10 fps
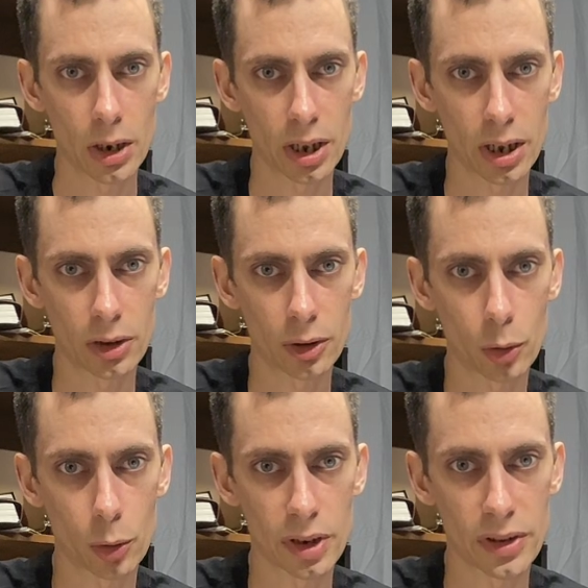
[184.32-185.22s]
and then
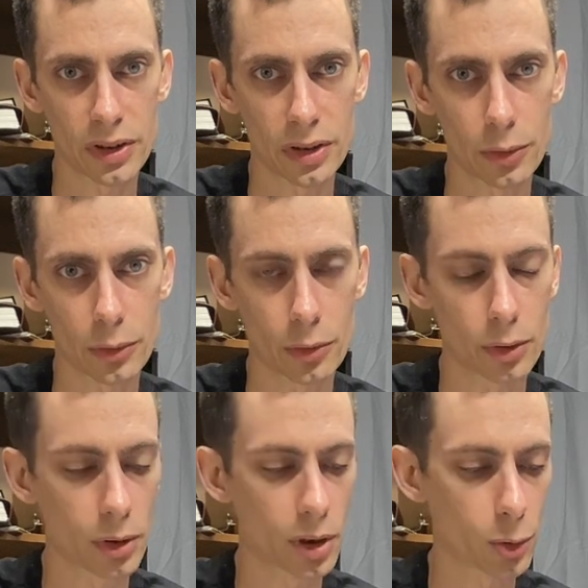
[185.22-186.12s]
Taurus,
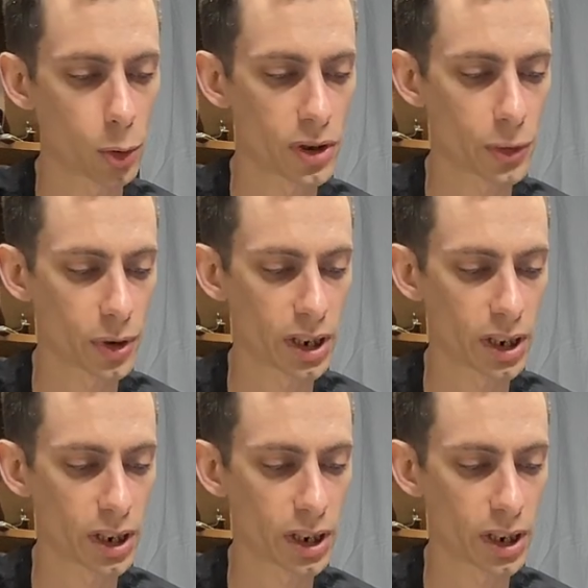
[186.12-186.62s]
the Taurus